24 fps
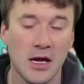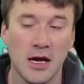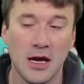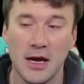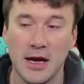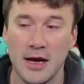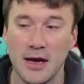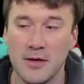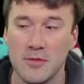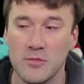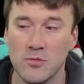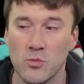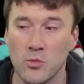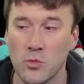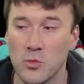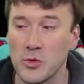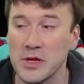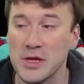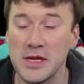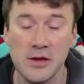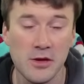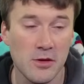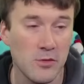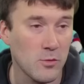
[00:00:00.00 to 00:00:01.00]
uh,
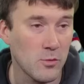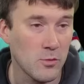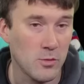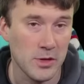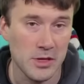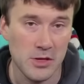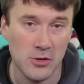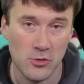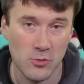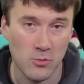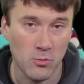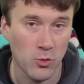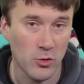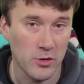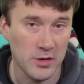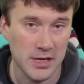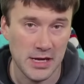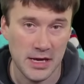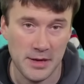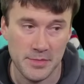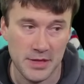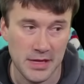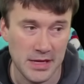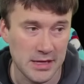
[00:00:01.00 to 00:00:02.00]
we we are more than
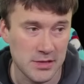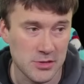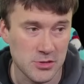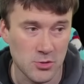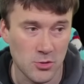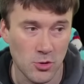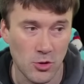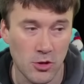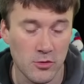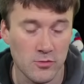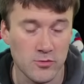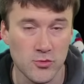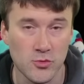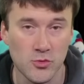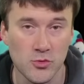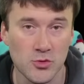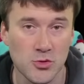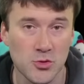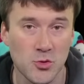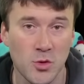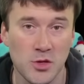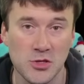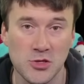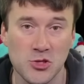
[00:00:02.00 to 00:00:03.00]
happy to answer all
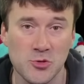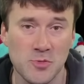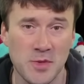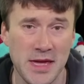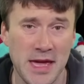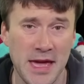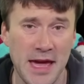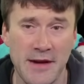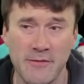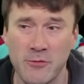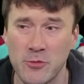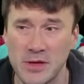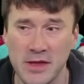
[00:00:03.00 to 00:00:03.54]
rules questions you may have.